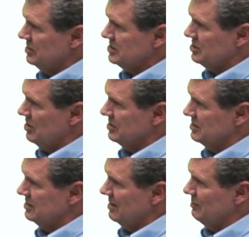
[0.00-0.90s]

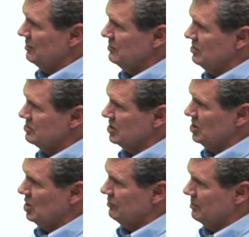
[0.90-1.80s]
started a number of years
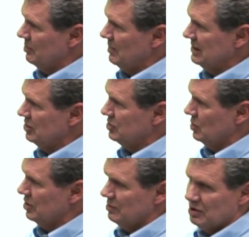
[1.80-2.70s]
ago from a
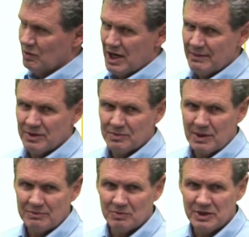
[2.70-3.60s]
regulatory requirement,
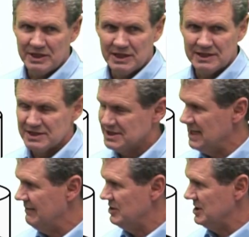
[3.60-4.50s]
probably in the
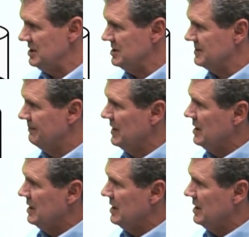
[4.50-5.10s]
70s.